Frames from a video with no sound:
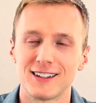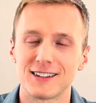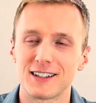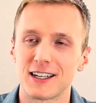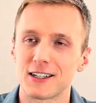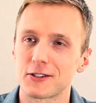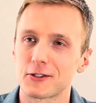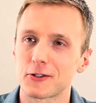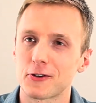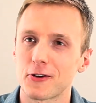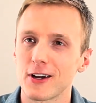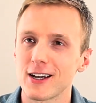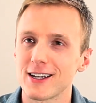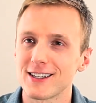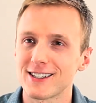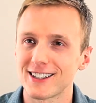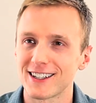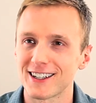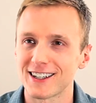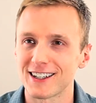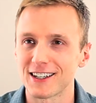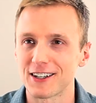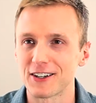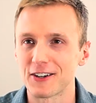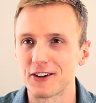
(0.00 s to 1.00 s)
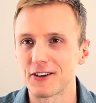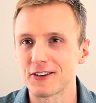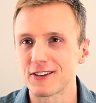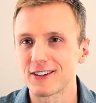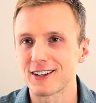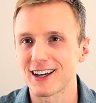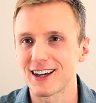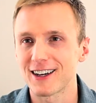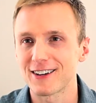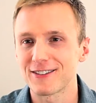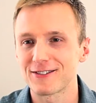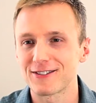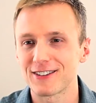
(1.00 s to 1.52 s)
that's crazy, and
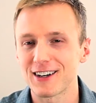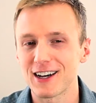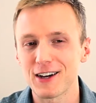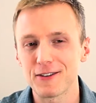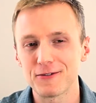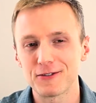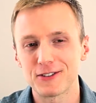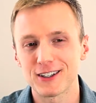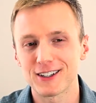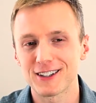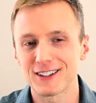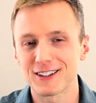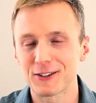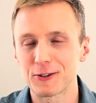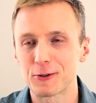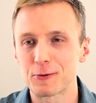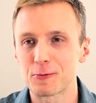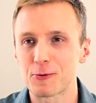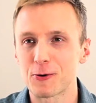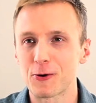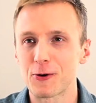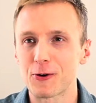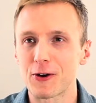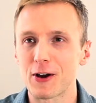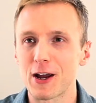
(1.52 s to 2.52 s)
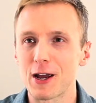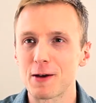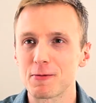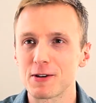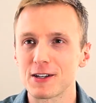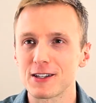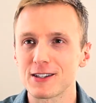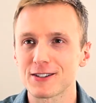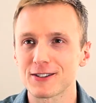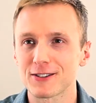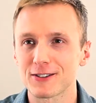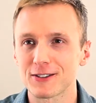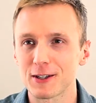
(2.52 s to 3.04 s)
I've done a little
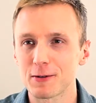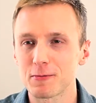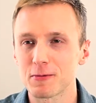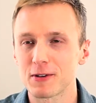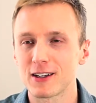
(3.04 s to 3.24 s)
programming, so